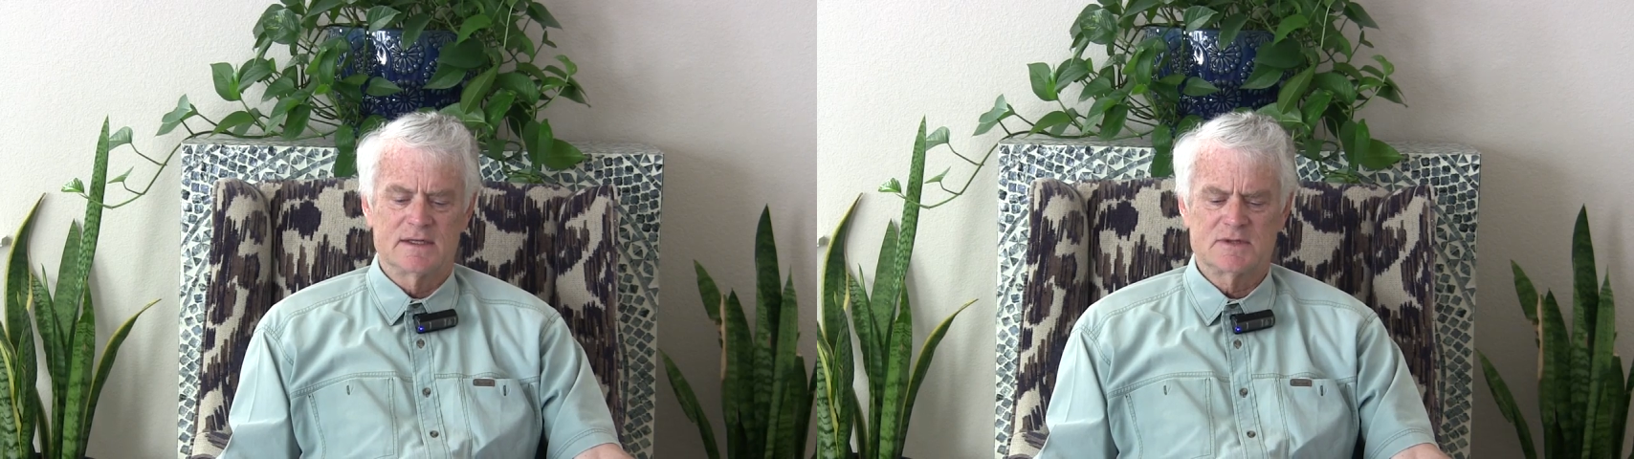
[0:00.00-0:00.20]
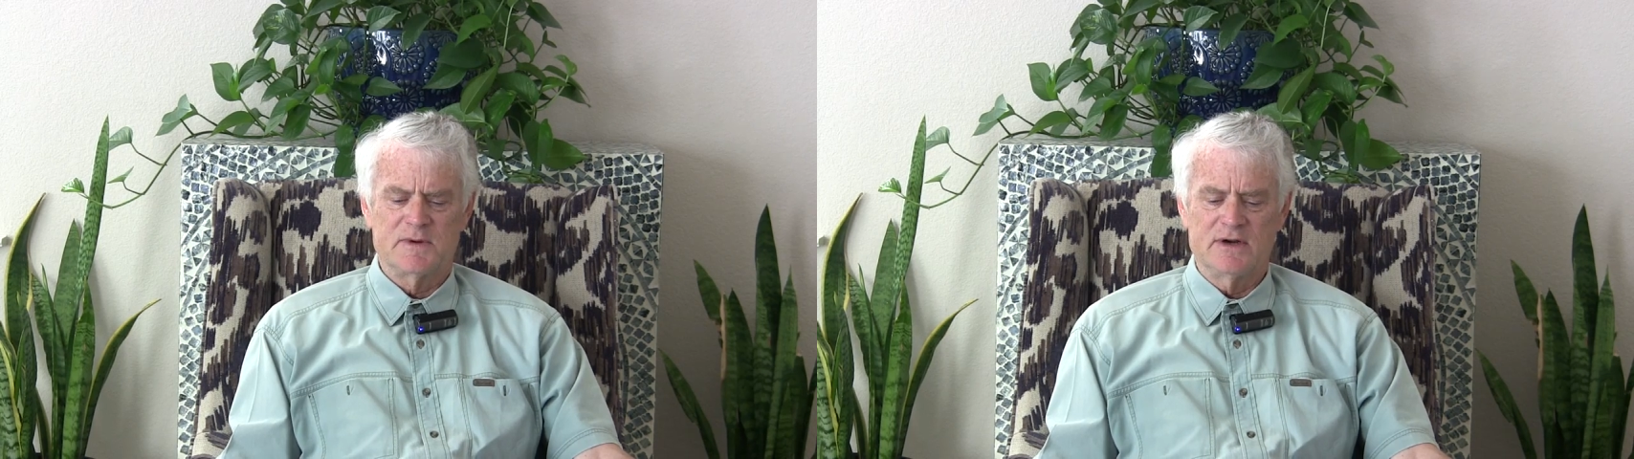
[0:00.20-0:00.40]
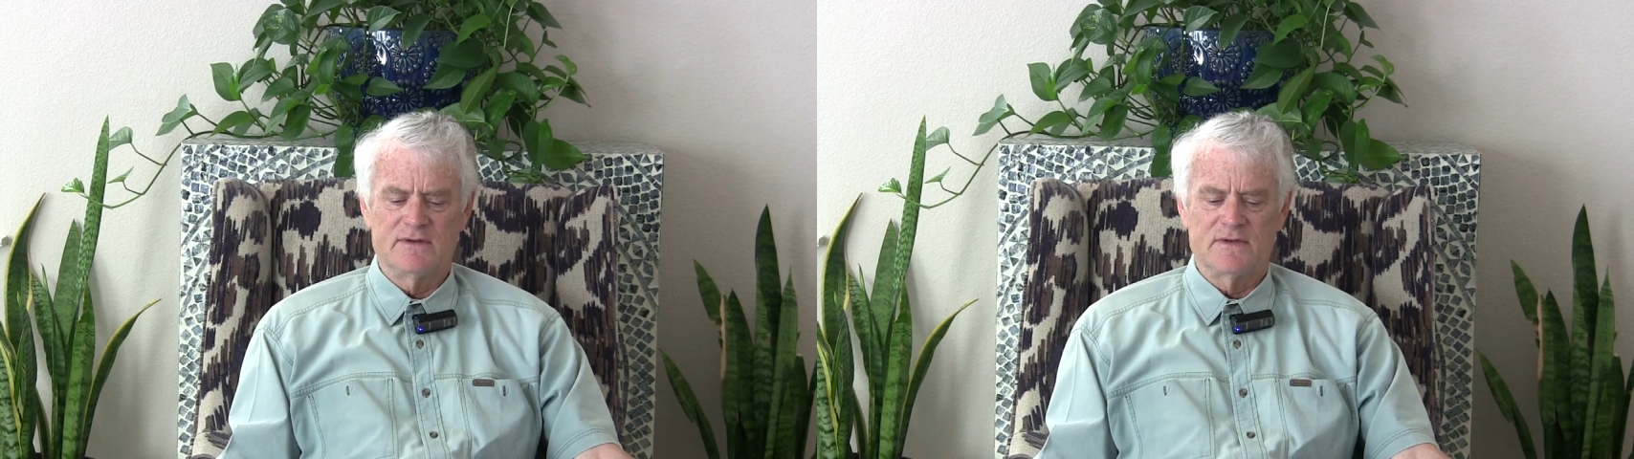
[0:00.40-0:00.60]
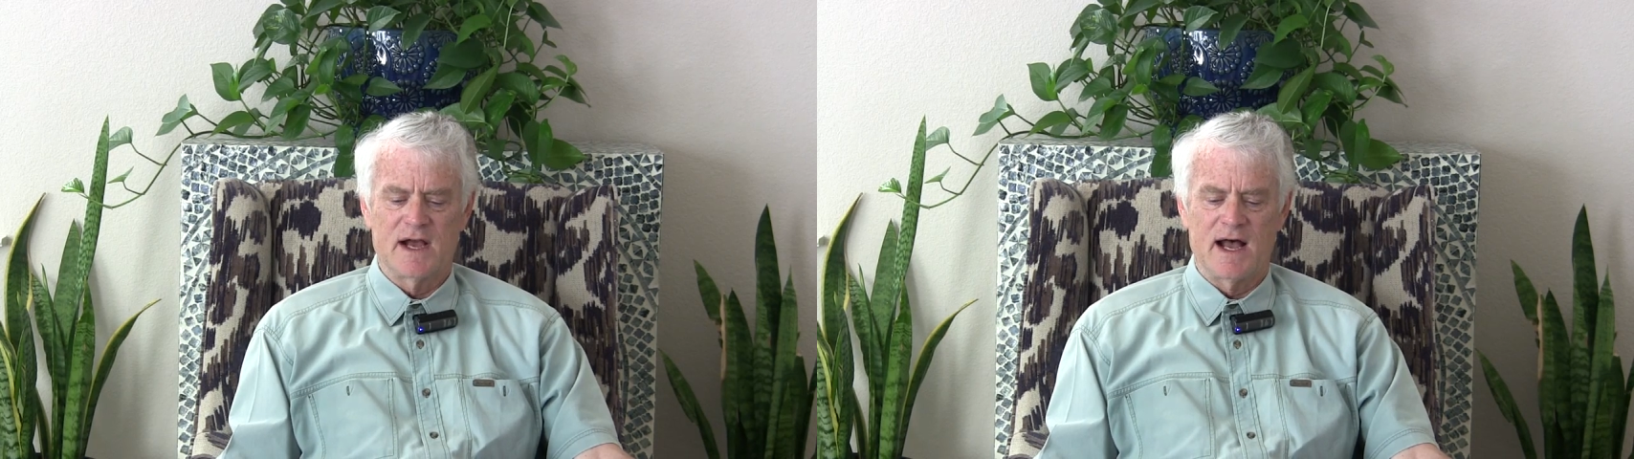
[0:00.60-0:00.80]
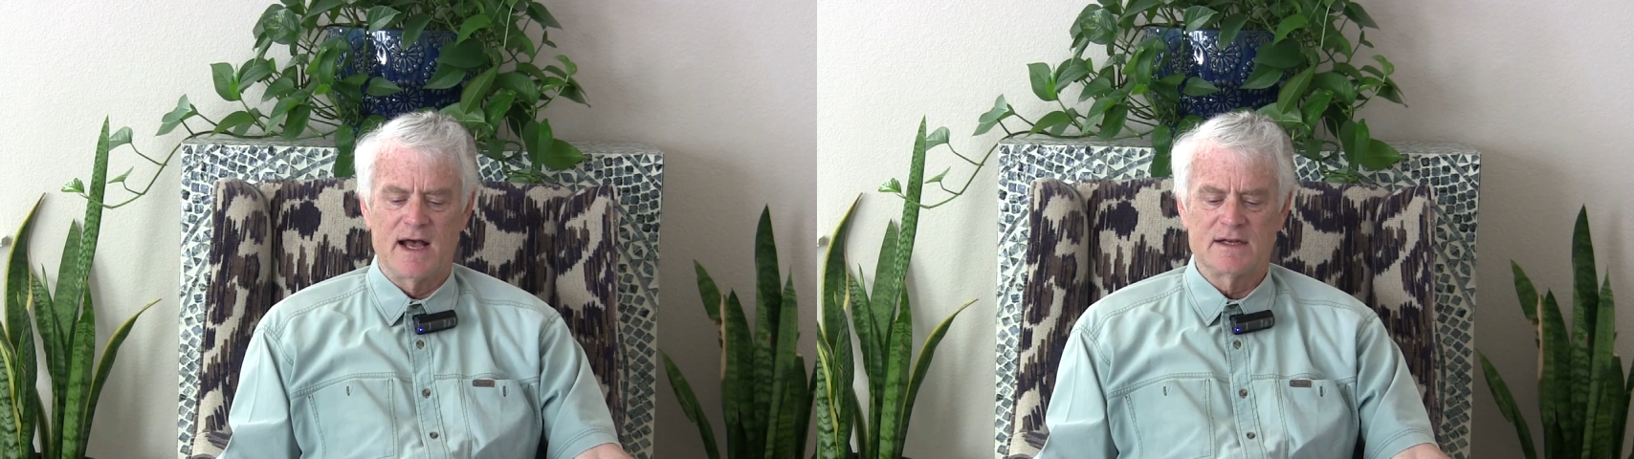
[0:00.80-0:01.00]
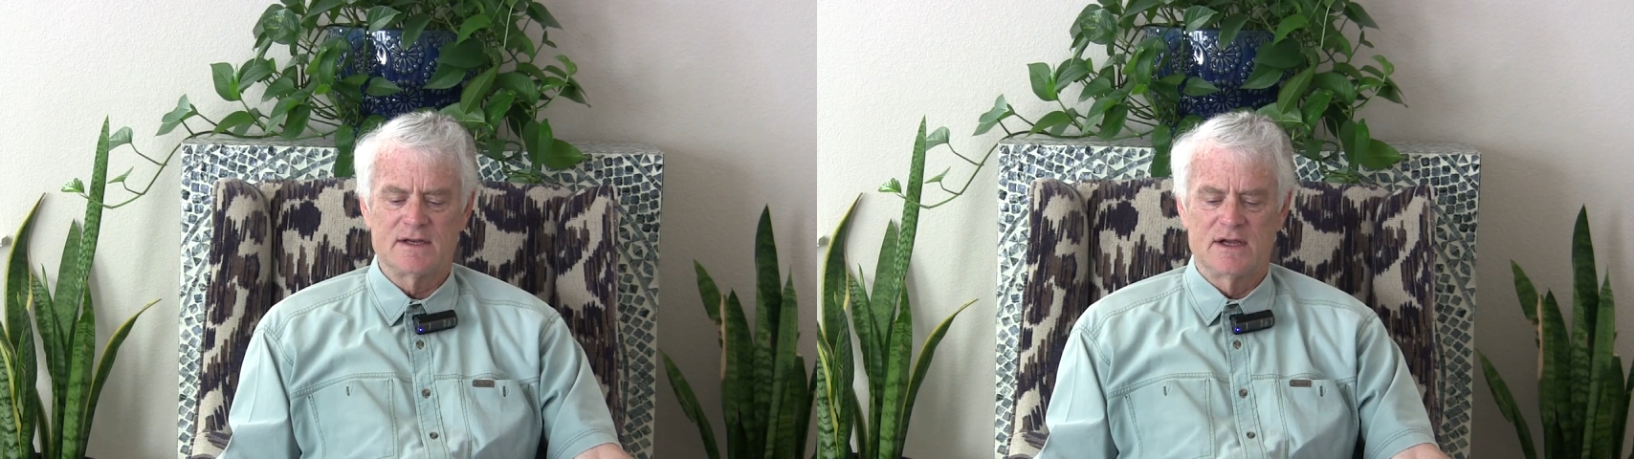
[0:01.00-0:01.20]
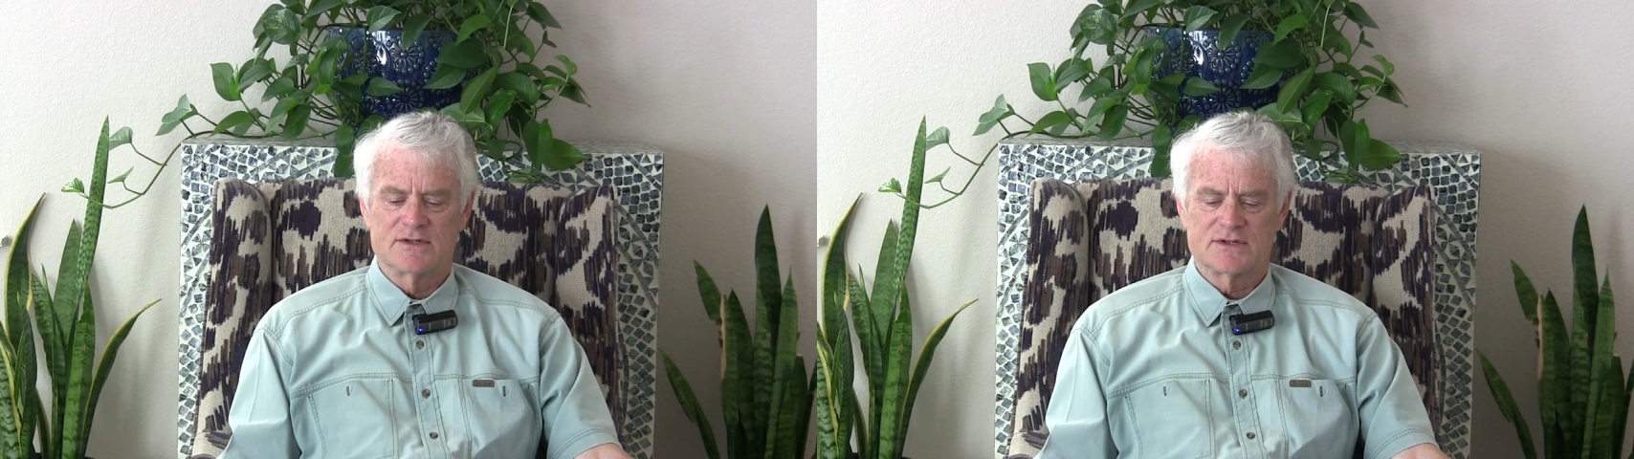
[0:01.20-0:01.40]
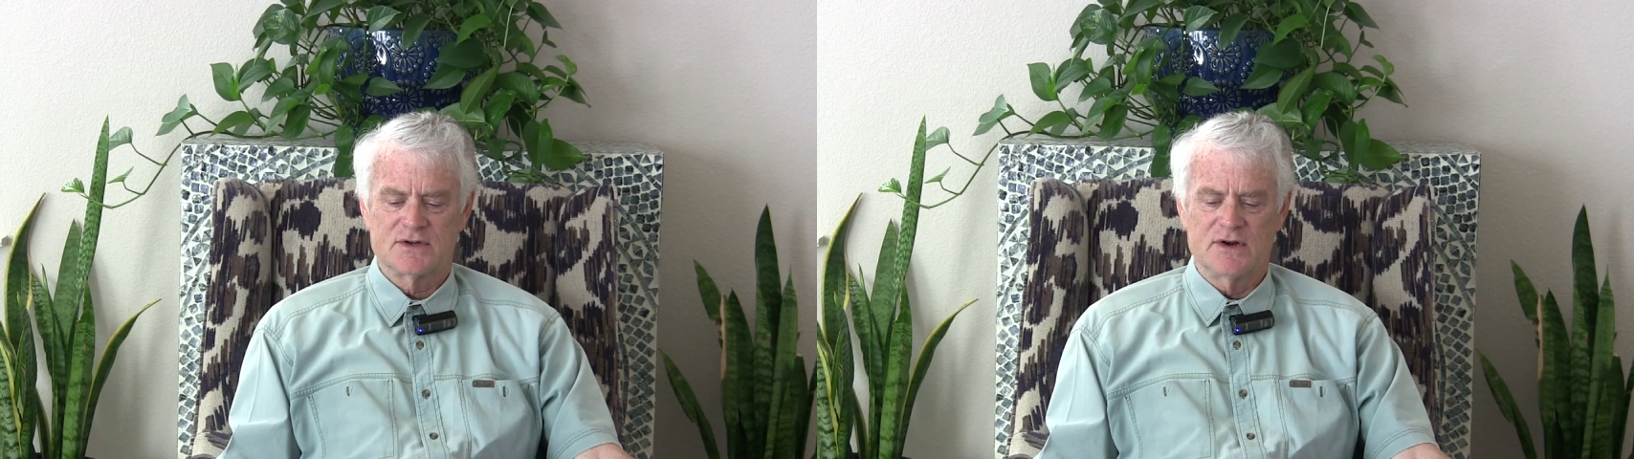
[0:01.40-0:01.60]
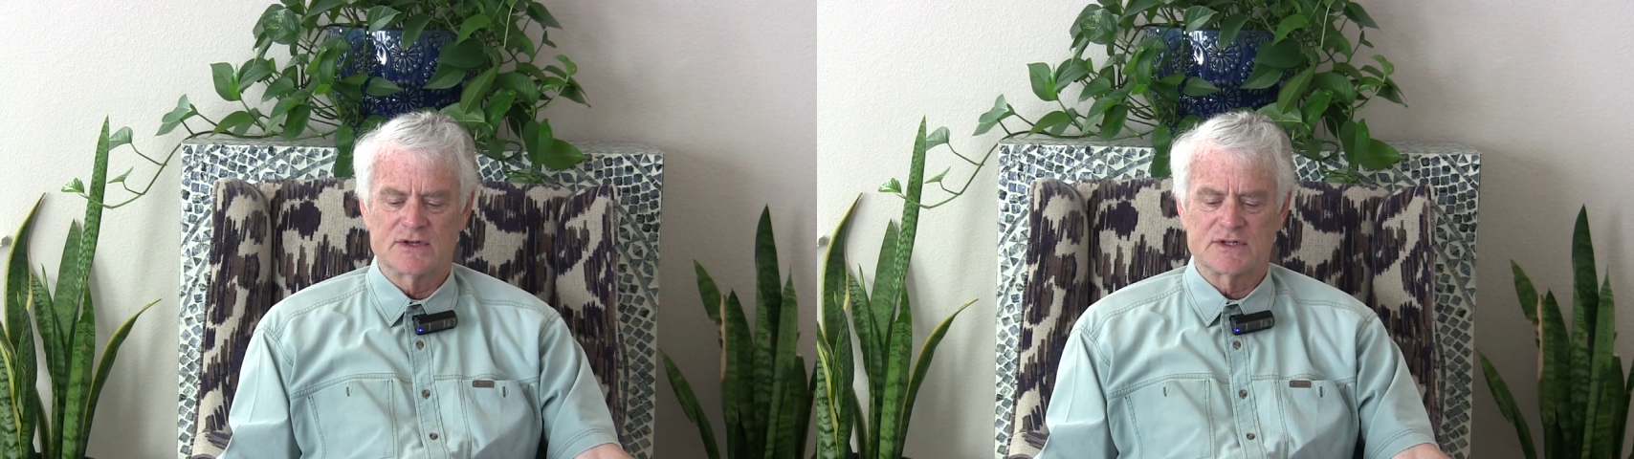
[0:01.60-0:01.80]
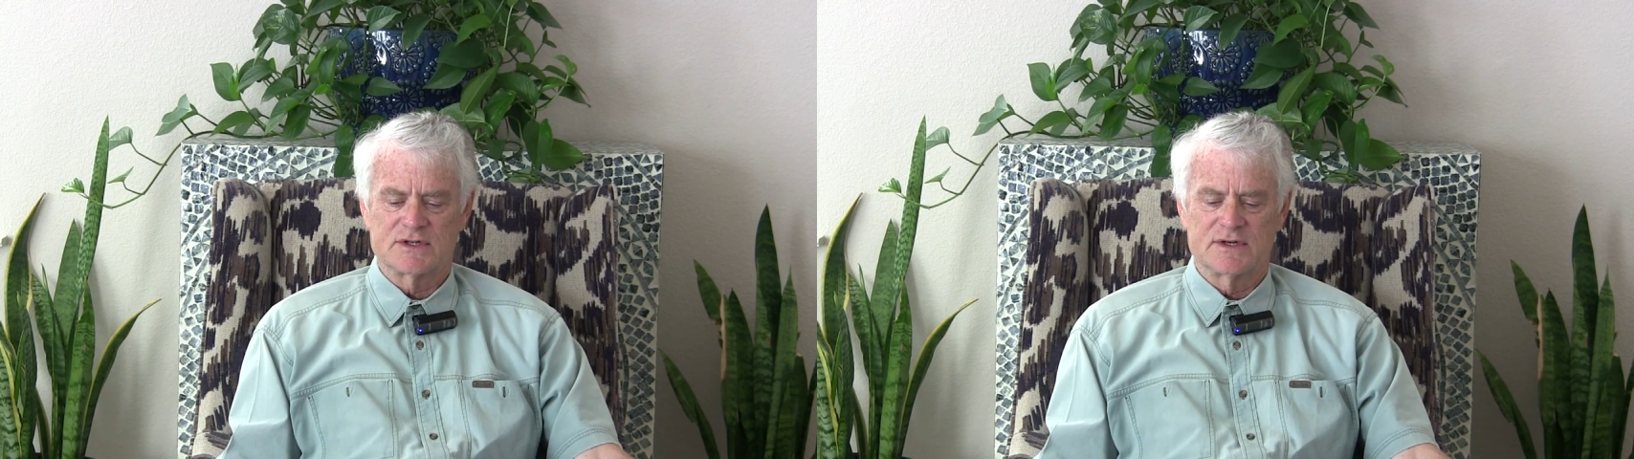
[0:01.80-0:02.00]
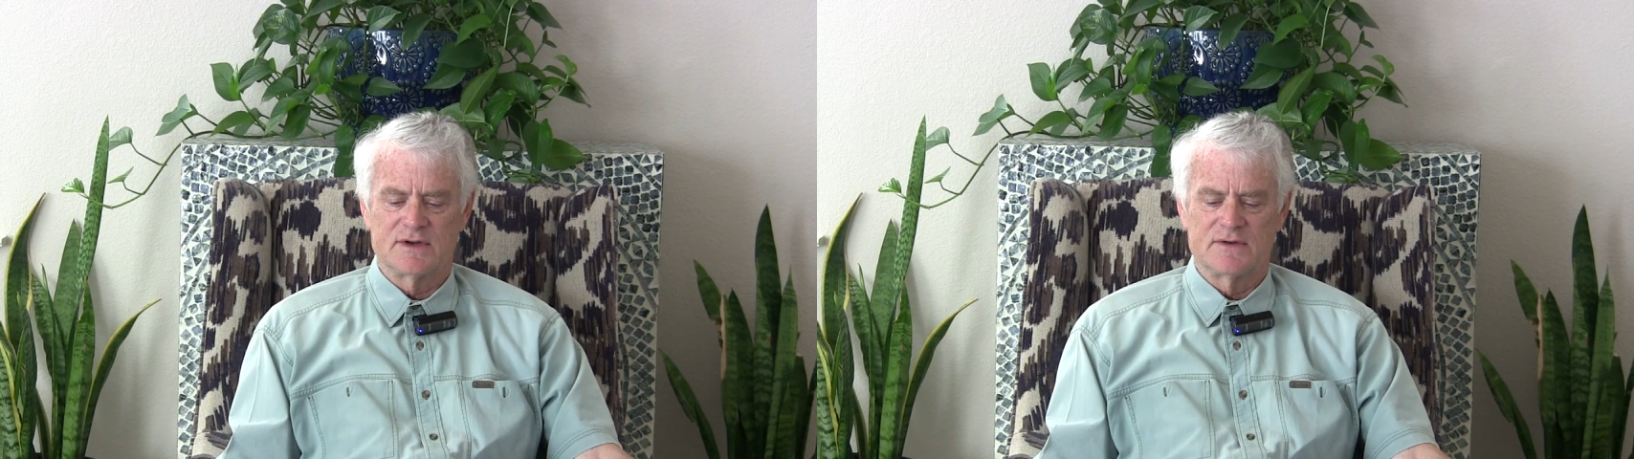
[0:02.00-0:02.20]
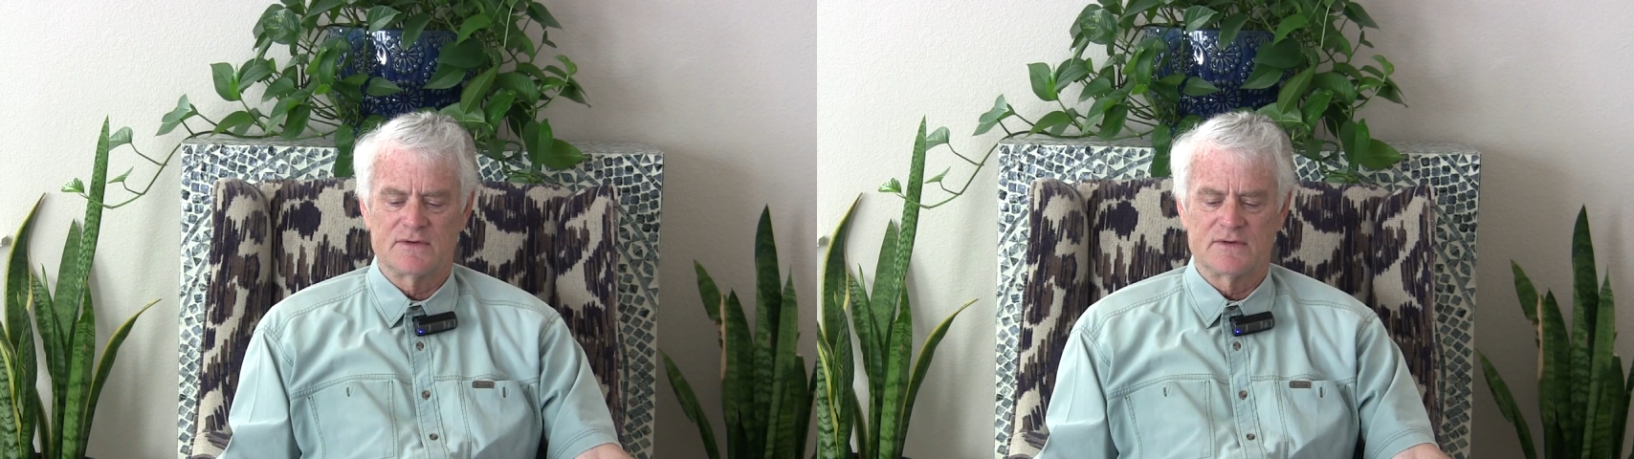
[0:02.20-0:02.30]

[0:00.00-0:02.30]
The Spirit of God searched